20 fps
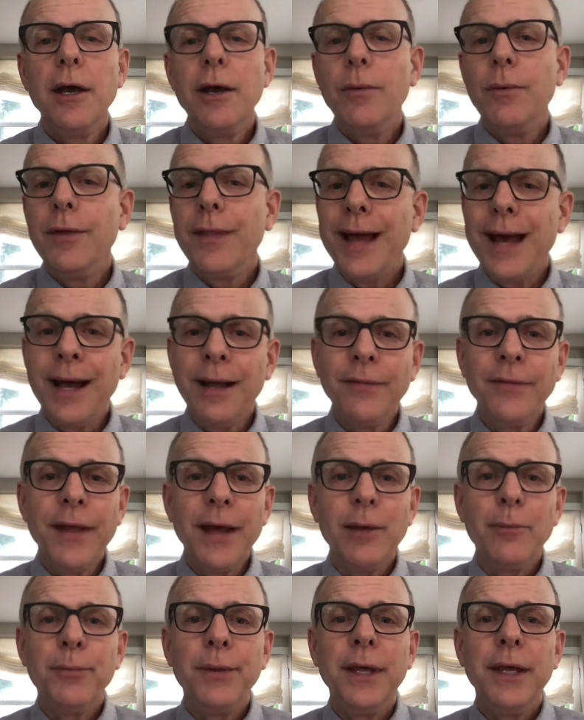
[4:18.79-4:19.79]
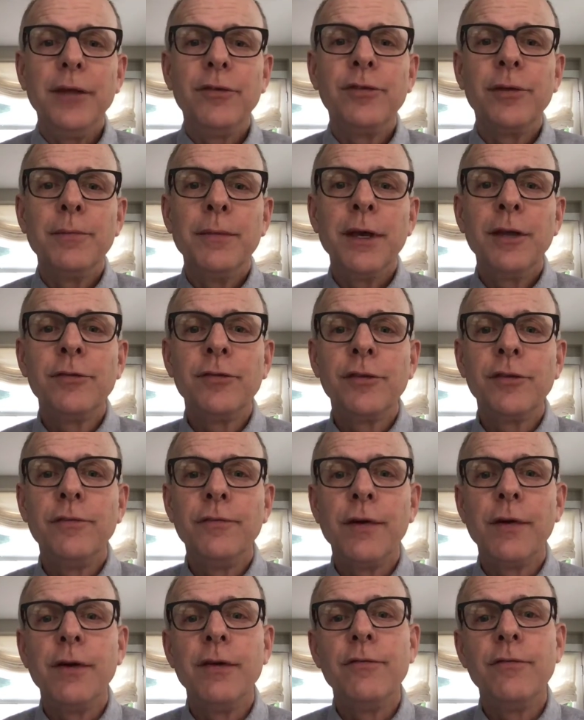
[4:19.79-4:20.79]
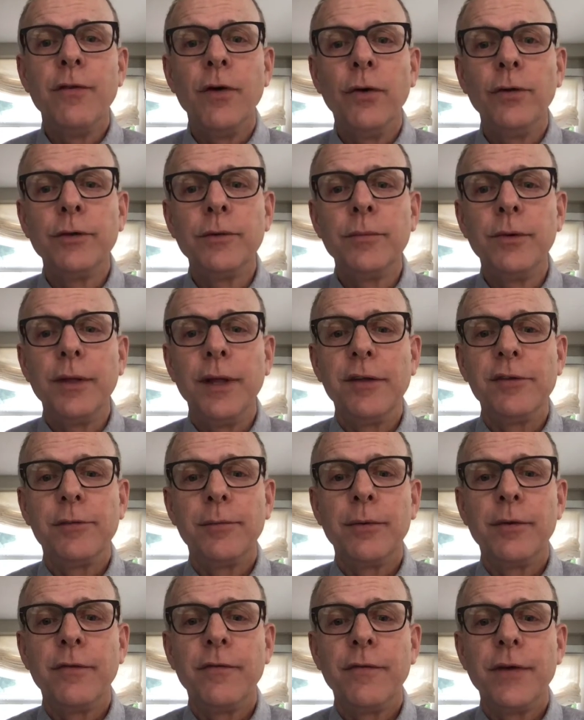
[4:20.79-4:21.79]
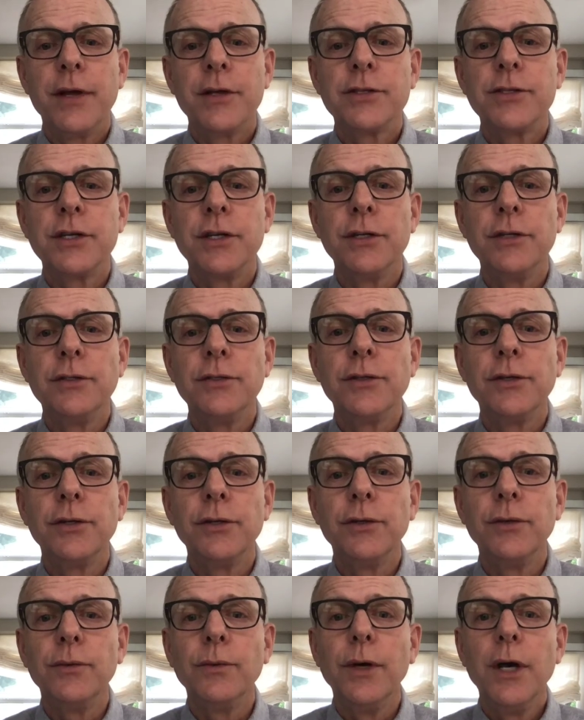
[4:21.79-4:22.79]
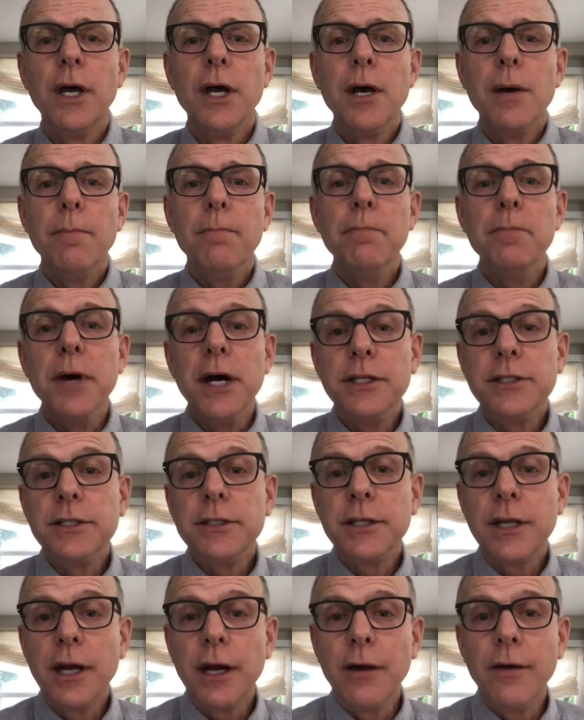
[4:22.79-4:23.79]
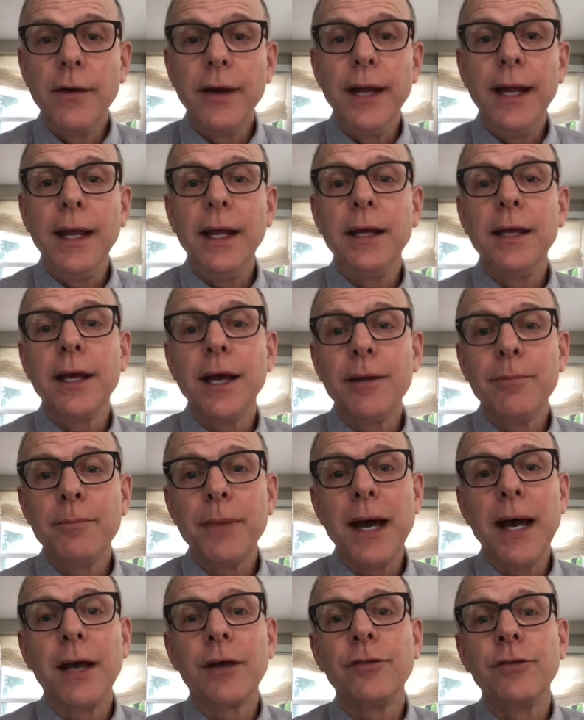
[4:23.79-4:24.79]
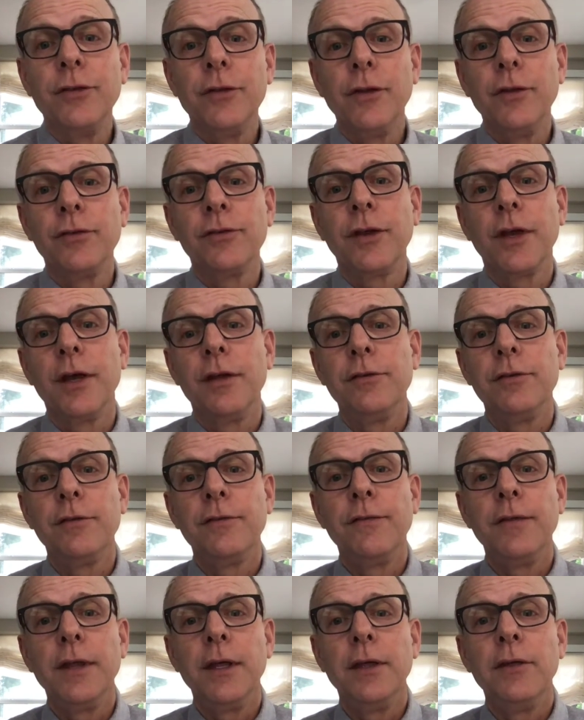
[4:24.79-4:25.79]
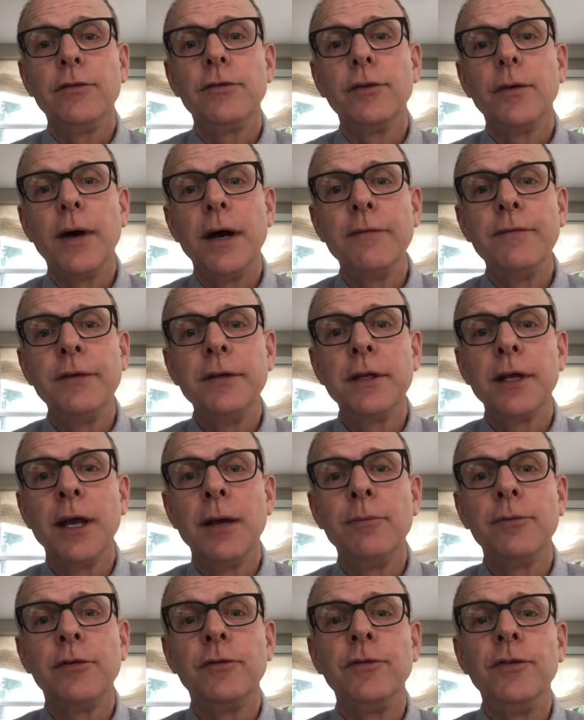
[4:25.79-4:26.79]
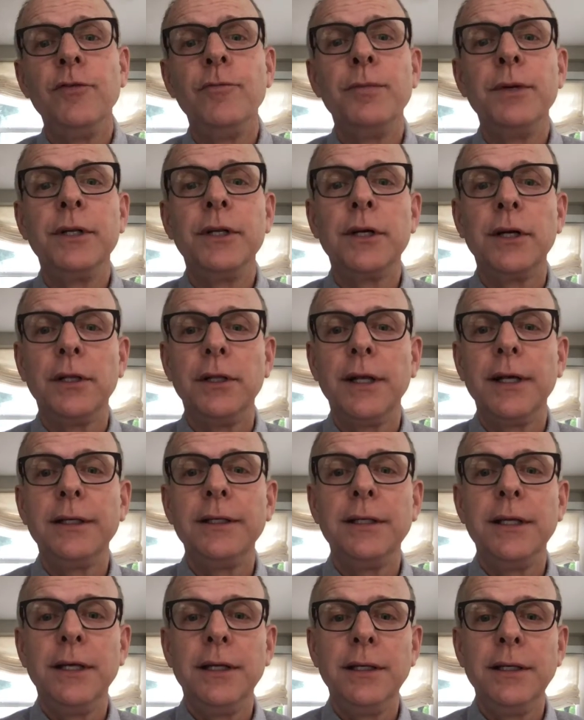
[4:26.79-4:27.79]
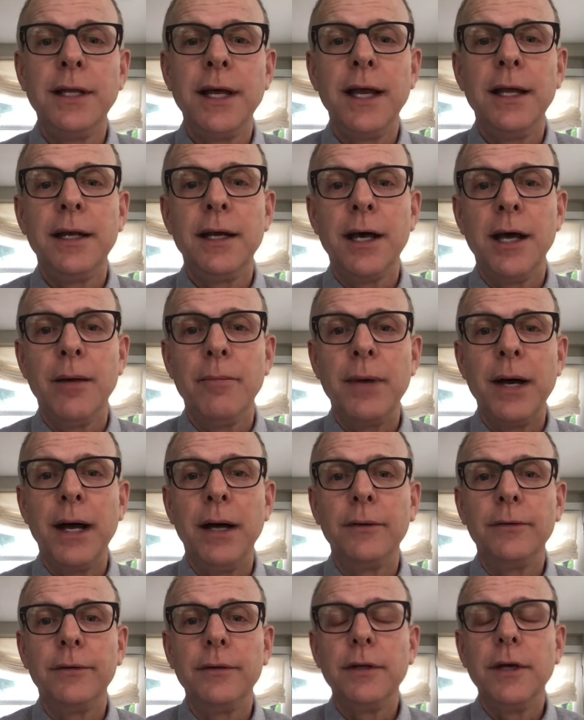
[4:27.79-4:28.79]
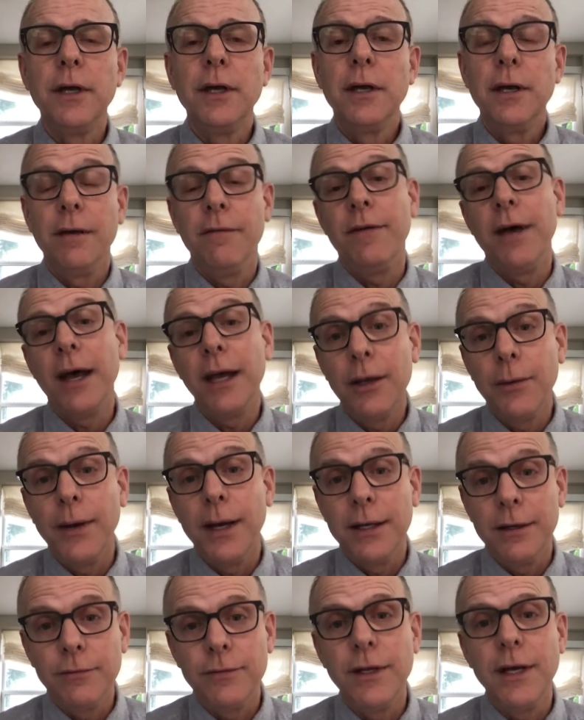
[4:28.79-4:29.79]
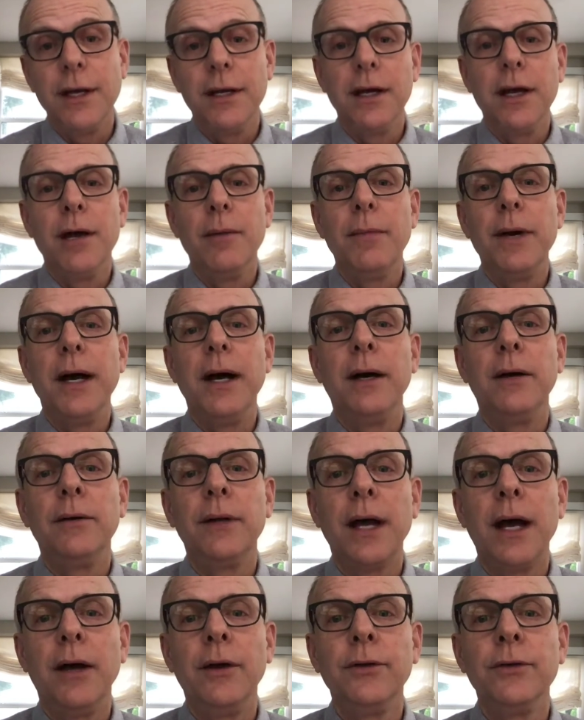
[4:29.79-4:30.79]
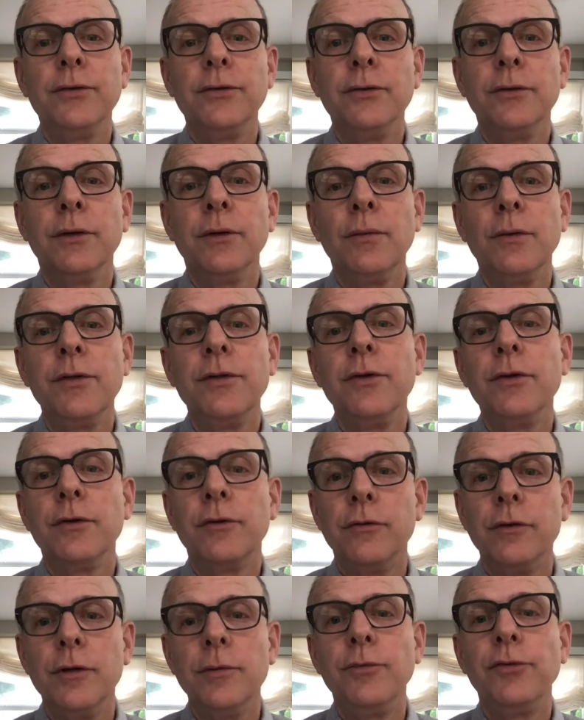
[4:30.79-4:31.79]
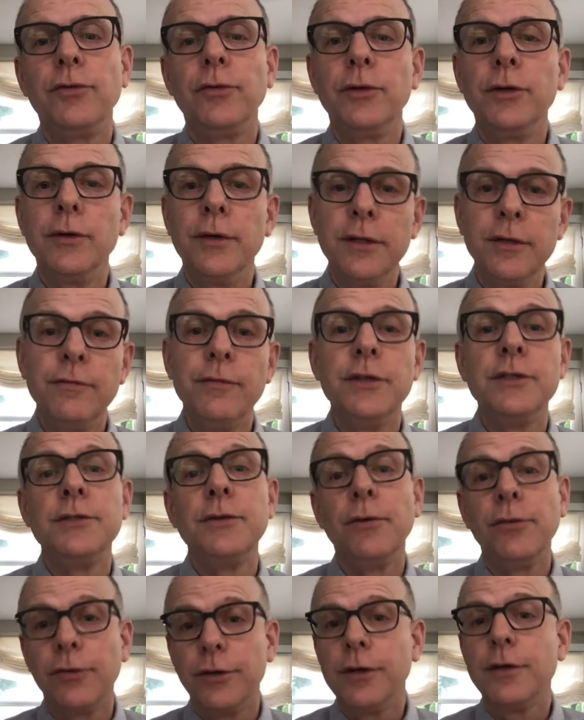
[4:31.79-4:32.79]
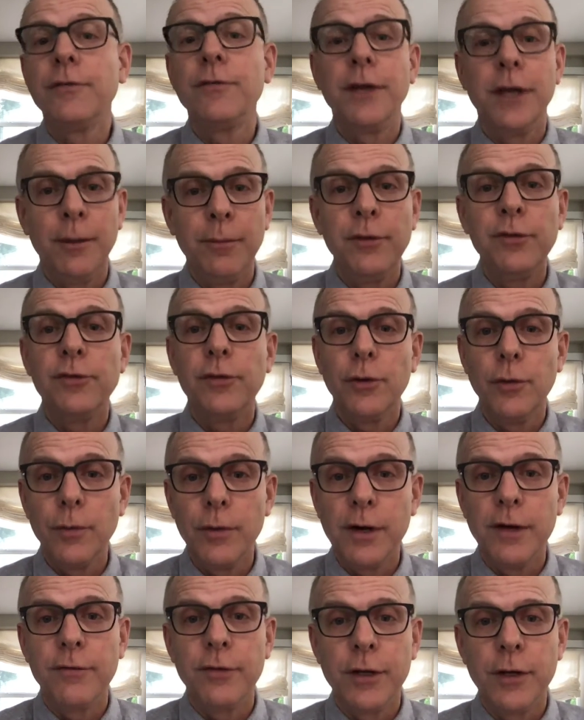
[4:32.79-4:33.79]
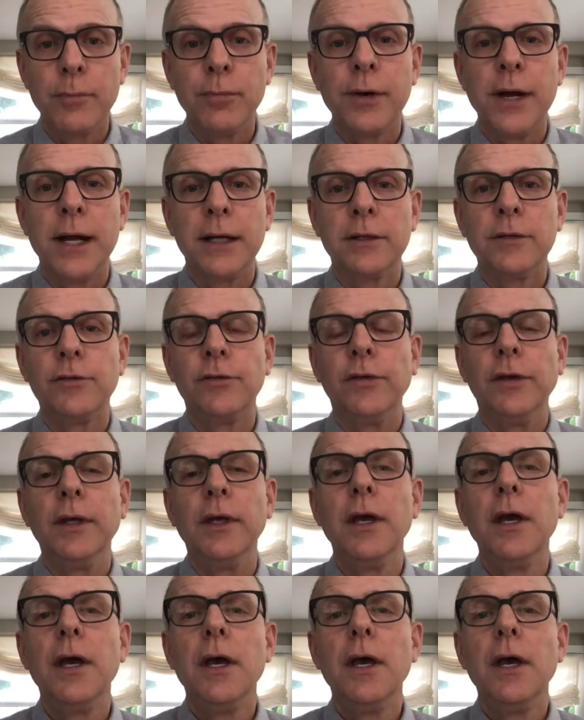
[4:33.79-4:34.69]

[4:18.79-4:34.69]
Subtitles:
Without that piece, it makes us very vulnerable as a profession to budgetary cutbacks and those kinds of things. So oftentimes, if you've been collecting data about evaluative data about how you're doing with your groups or your individuals or your families or wherever you're practicing,